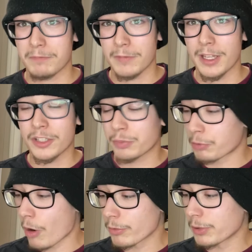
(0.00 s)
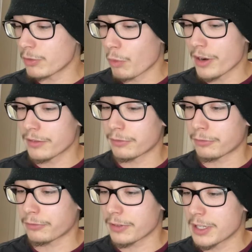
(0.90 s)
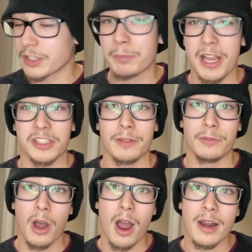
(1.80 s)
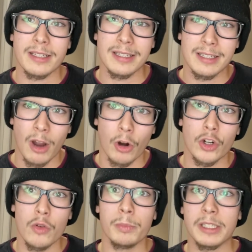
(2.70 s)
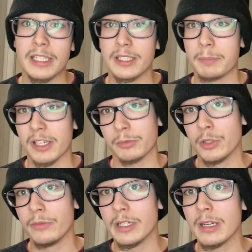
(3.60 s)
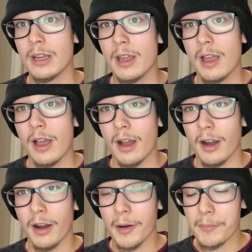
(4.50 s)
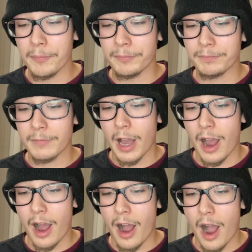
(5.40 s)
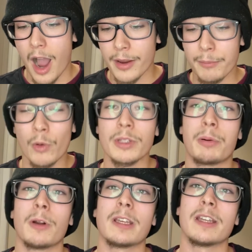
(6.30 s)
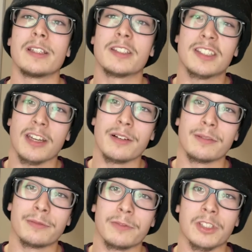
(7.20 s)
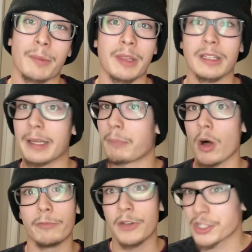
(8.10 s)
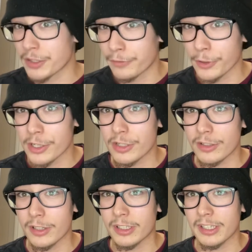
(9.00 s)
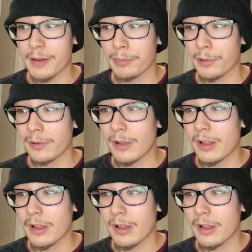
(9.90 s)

is probably one of his best, if not arguably his best movie. I am only putting it instead of something like Pulp Fiction, for example,